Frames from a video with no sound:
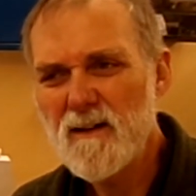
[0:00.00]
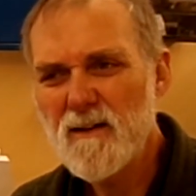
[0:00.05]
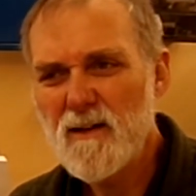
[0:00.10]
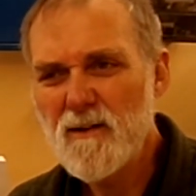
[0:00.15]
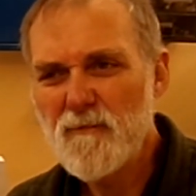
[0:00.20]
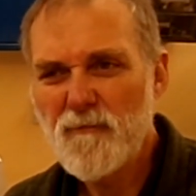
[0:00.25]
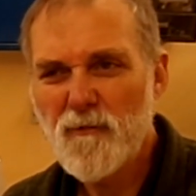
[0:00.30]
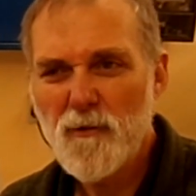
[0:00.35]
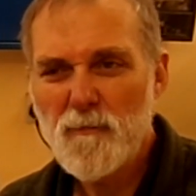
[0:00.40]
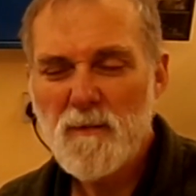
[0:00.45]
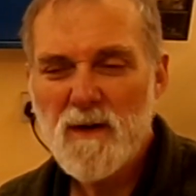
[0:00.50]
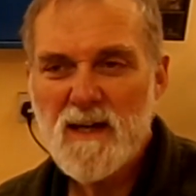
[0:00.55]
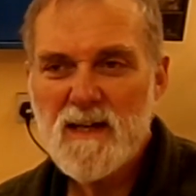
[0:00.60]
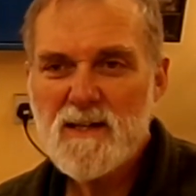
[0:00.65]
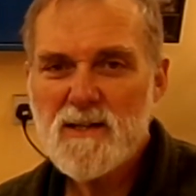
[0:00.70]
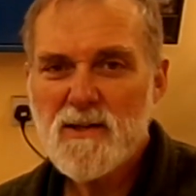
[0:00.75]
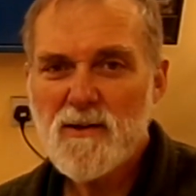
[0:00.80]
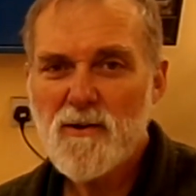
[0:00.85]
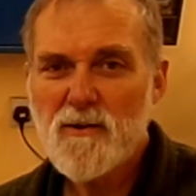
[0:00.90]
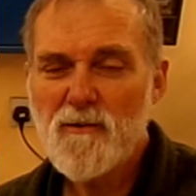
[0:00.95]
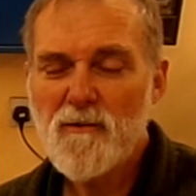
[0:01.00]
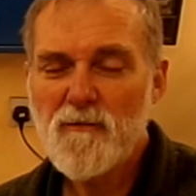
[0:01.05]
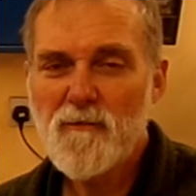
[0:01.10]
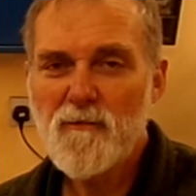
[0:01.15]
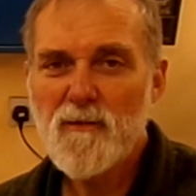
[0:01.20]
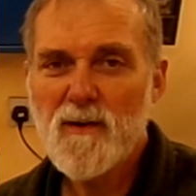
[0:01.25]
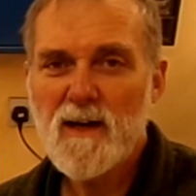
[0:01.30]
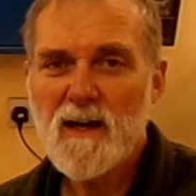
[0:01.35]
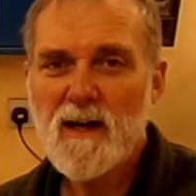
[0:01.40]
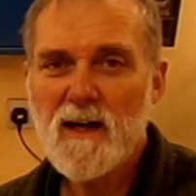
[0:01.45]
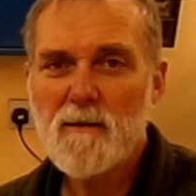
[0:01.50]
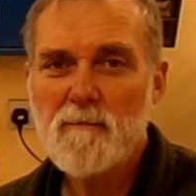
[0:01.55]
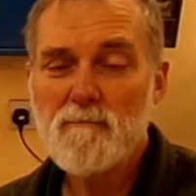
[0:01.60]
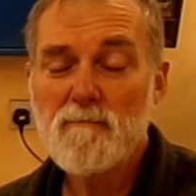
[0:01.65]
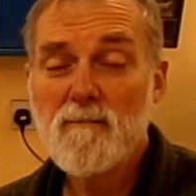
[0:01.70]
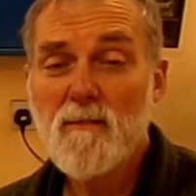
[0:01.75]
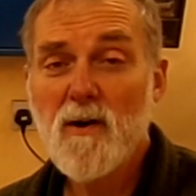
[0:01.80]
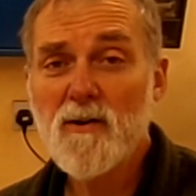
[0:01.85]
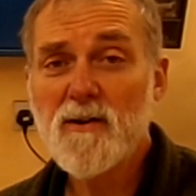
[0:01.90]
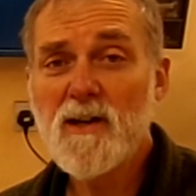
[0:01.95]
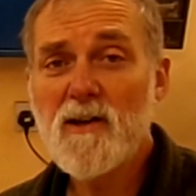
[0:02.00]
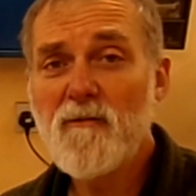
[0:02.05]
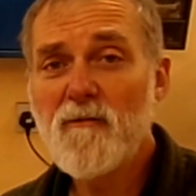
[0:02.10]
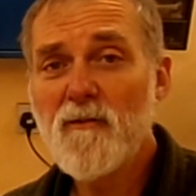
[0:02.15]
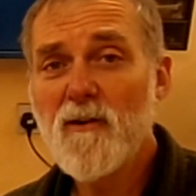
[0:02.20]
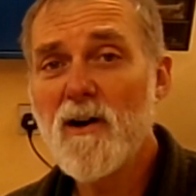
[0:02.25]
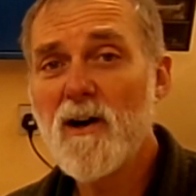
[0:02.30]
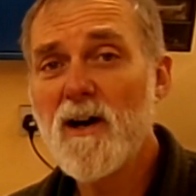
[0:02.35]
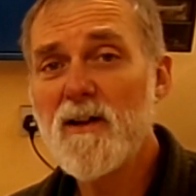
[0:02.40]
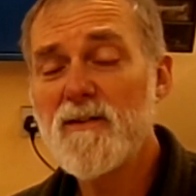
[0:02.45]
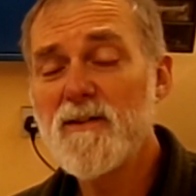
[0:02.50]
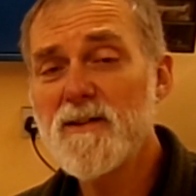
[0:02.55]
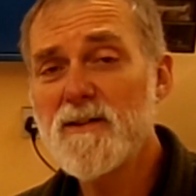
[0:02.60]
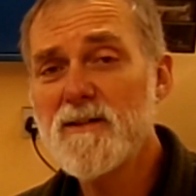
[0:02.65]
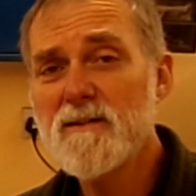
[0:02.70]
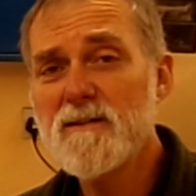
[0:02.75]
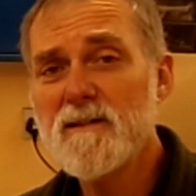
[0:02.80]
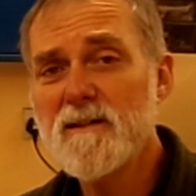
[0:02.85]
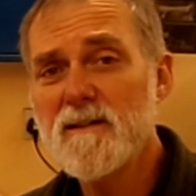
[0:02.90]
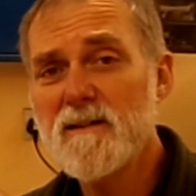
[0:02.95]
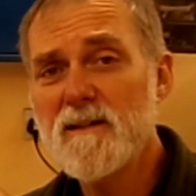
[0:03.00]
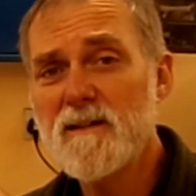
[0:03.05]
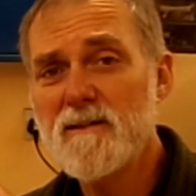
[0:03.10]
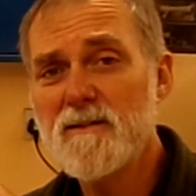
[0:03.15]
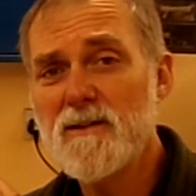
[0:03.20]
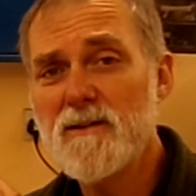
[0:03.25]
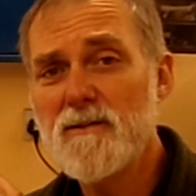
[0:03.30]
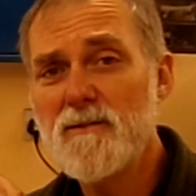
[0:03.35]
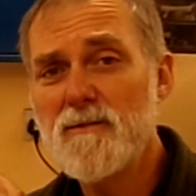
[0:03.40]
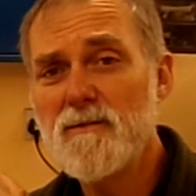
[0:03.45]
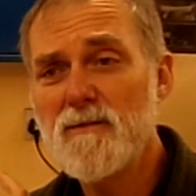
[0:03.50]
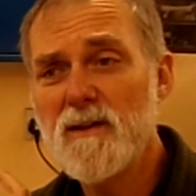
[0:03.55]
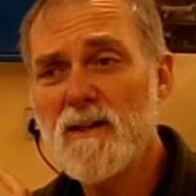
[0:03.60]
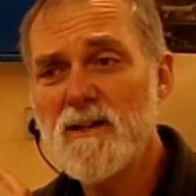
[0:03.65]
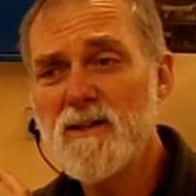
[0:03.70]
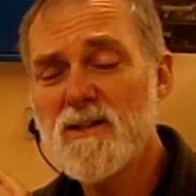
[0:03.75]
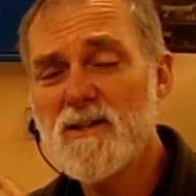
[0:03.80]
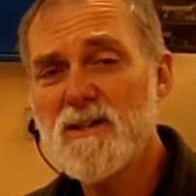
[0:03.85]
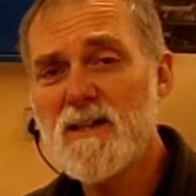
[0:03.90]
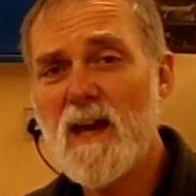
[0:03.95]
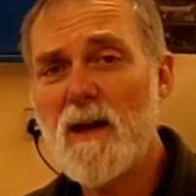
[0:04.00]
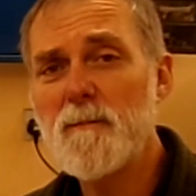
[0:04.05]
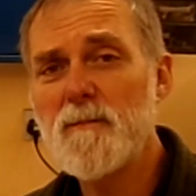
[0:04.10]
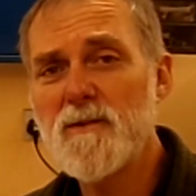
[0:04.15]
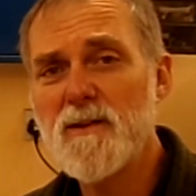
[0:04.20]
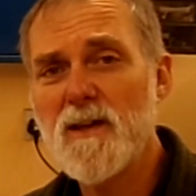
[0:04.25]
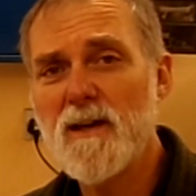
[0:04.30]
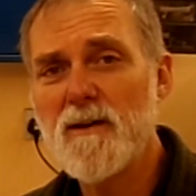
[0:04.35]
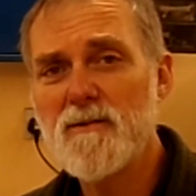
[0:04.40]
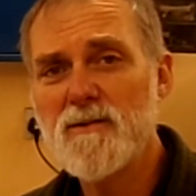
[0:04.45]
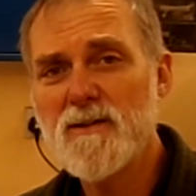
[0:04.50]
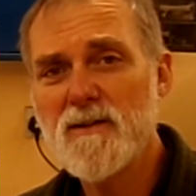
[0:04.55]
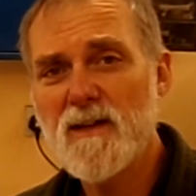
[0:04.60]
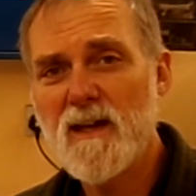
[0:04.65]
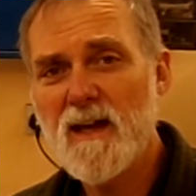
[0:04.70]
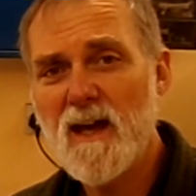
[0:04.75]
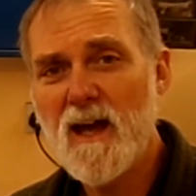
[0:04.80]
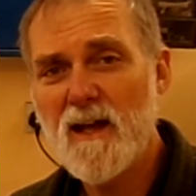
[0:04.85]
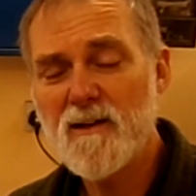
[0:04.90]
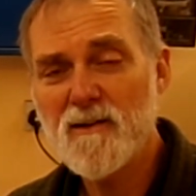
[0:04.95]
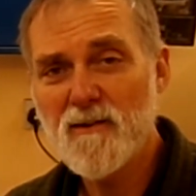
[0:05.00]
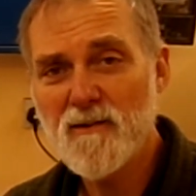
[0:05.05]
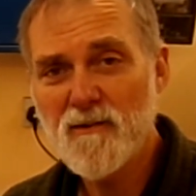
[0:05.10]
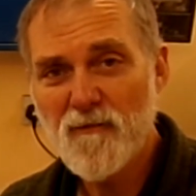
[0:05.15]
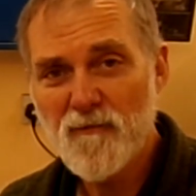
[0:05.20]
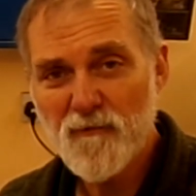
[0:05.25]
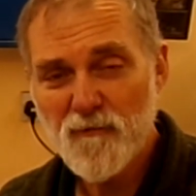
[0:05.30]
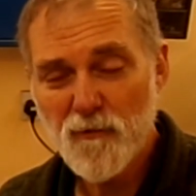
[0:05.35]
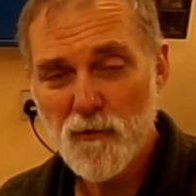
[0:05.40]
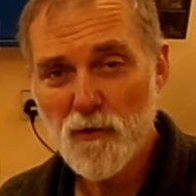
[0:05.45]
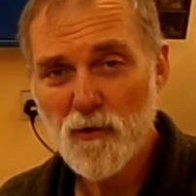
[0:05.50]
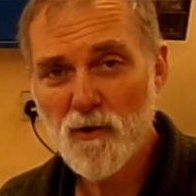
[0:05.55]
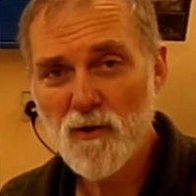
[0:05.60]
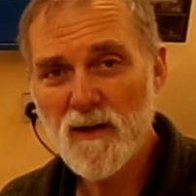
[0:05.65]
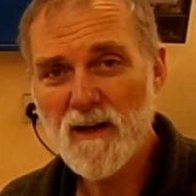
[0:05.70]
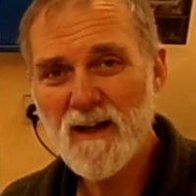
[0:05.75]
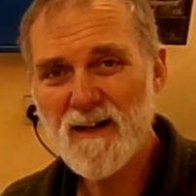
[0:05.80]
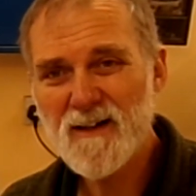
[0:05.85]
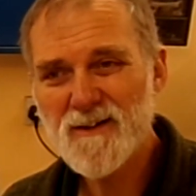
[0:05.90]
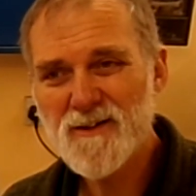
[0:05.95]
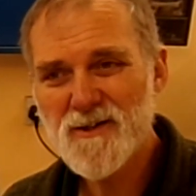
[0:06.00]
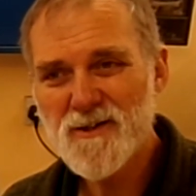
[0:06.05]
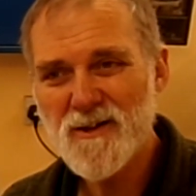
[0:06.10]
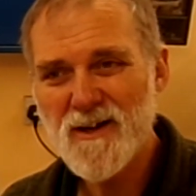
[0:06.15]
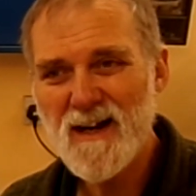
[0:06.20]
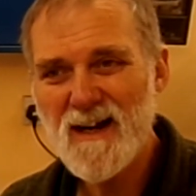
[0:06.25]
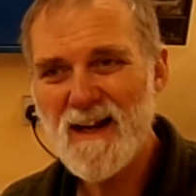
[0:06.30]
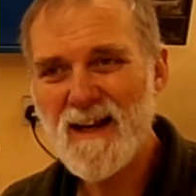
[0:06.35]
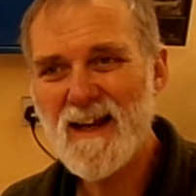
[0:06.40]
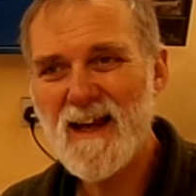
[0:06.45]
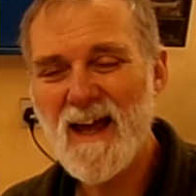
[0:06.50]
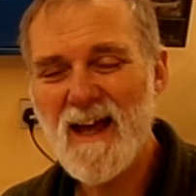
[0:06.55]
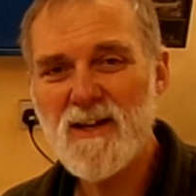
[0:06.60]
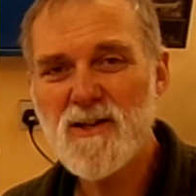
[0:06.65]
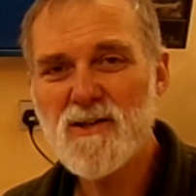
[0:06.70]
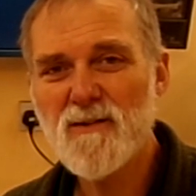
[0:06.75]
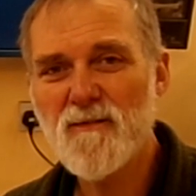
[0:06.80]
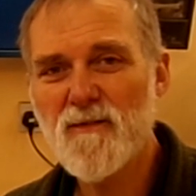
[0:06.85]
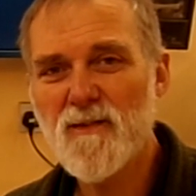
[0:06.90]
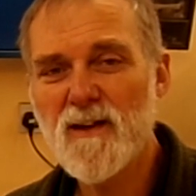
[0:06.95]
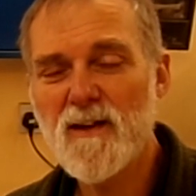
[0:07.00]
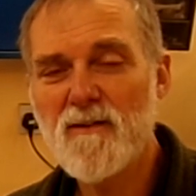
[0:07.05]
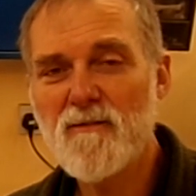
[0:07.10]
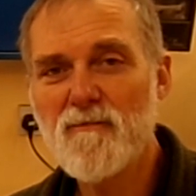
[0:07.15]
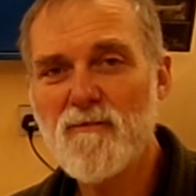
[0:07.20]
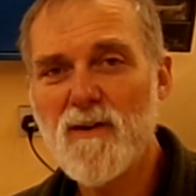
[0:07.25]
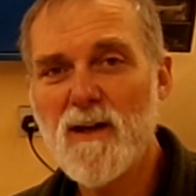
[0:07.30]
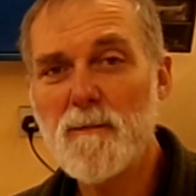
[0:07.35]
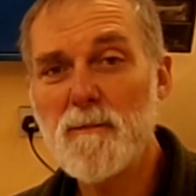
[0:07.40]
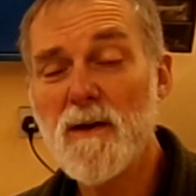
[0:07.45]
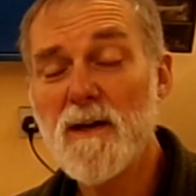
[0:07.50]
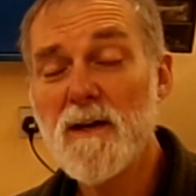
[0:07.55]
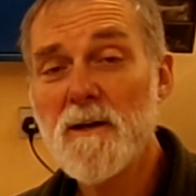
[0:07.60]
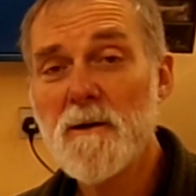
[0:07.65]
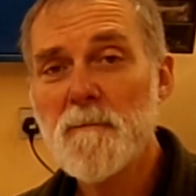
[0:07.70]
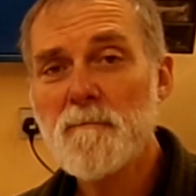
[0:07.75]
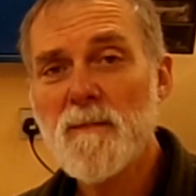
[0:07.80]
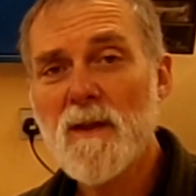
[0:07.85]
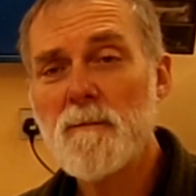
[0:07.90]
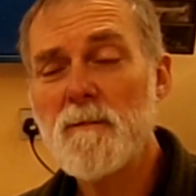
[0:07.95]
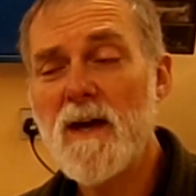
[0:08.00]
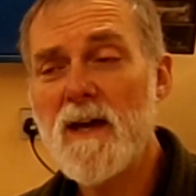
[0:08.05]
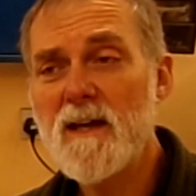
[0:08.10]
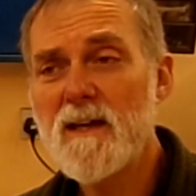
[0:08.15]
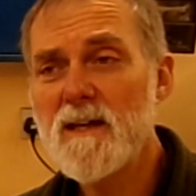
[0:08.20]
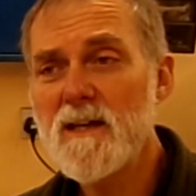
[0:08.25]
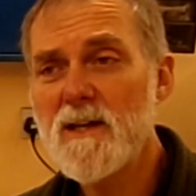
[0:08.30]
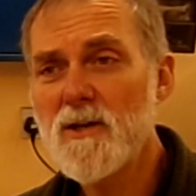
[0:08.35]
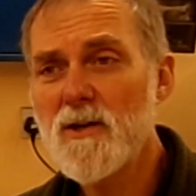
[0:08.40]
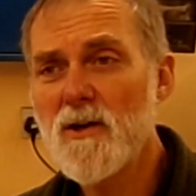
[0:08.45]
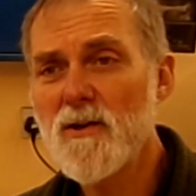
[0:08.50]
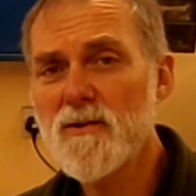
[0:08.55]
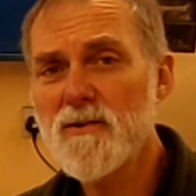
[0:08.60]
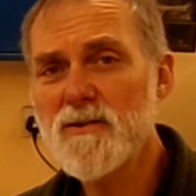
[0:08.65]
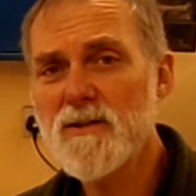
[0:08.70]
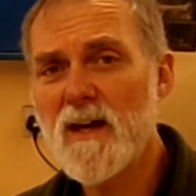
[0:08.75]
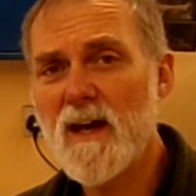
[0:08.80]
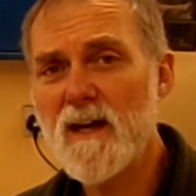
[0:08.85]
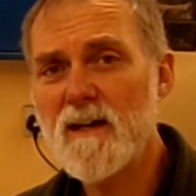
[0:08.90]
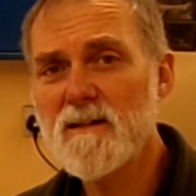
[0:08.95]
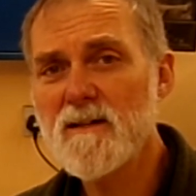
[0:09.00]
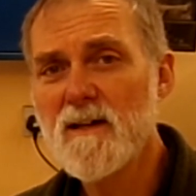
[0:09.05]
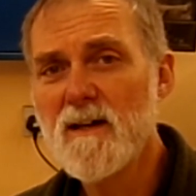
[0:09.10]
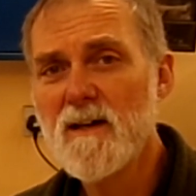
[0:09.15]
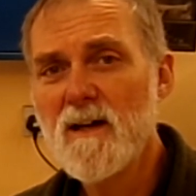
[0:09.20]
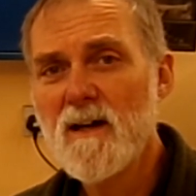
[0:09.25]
For me to have modified this to accept those so they had full trailing edge of the rib making contact,